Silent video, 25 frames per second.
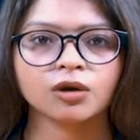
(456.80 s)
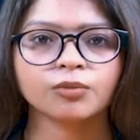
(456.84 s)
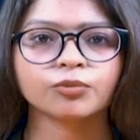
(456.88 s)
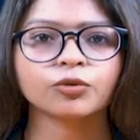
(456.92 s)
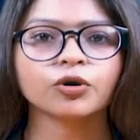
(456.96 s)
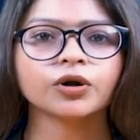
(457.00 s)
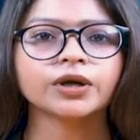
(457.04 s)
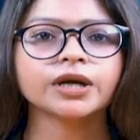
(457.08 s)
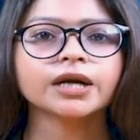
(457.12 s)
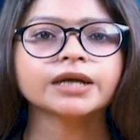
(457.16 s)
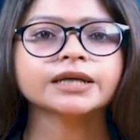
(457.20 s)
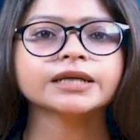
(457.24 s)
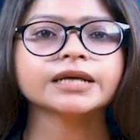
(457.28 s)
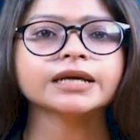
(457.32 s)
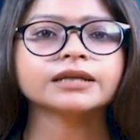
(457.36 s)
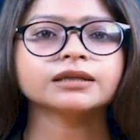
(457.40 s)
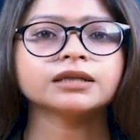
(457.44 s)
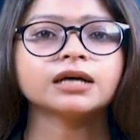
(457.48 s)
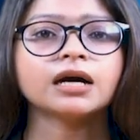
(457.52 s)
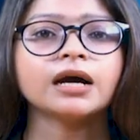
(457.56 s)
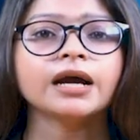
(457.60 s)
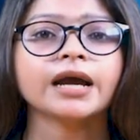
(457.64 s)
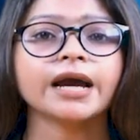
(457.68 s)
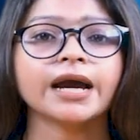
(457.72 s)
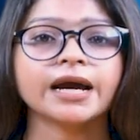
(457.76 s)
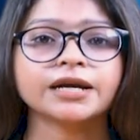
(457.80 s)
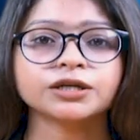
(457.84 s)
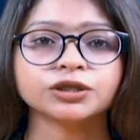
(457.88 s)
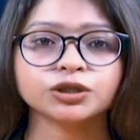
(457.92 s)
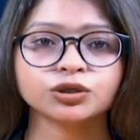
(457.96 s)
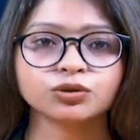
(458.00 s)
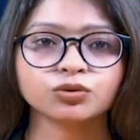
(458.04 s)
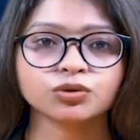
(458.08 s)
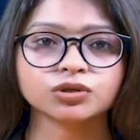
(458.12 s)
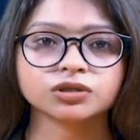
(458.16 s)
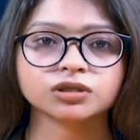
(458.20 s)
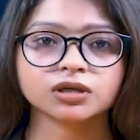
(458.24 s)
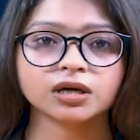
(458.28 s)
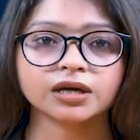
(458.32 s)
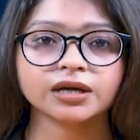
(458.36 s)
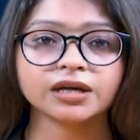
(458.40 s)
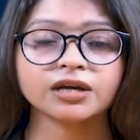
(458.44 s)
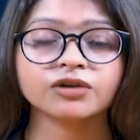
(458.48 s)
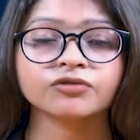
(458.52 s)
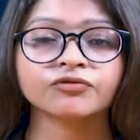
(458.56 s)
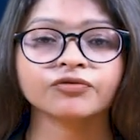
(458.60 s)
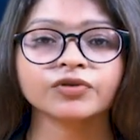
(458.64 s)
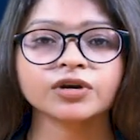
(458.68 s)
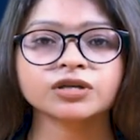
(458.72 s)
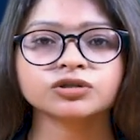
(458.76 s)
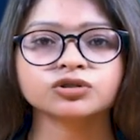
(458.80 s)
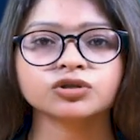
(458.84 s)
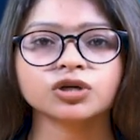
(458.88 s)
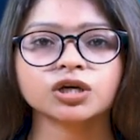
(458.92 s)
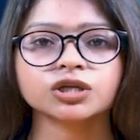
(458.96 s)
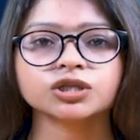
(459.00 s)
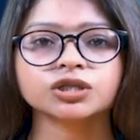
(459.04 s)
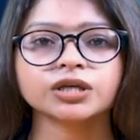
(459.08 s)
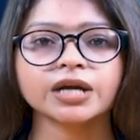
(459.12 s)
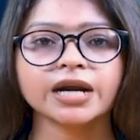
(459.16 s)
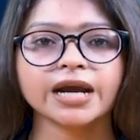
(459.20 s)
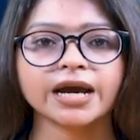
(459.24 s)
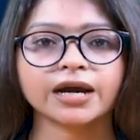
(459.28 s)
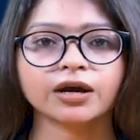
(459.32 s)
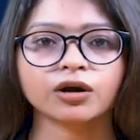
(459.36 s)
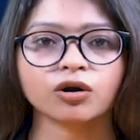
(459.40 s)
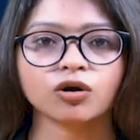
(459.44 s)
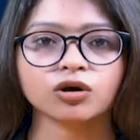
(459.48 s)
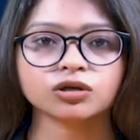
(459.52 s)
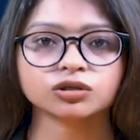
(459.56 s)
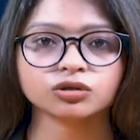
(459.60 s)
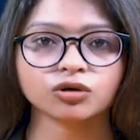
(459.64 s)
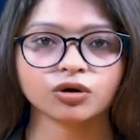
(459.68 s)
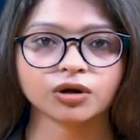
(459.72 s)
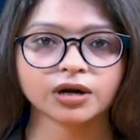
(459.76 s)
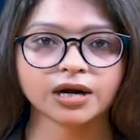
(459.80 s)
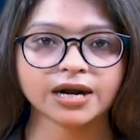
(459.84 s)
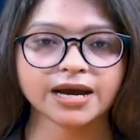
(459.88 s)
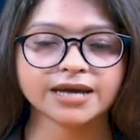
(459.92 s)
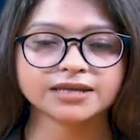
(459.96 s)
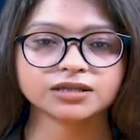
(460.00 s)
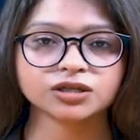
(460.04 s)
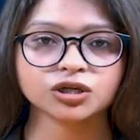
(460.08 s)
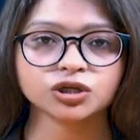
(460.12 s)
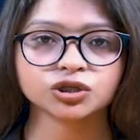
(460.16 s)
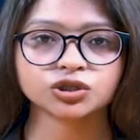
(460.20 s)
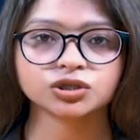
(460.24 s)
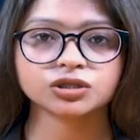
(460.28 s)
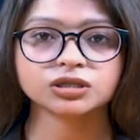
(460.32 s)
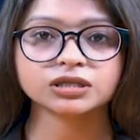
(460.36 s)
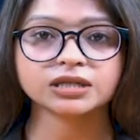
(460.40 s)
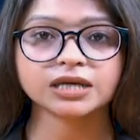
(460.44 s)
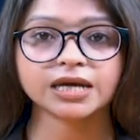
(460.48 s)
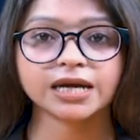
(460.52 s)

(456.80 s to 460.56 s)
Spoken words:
Protect the end user infrastructure across organizations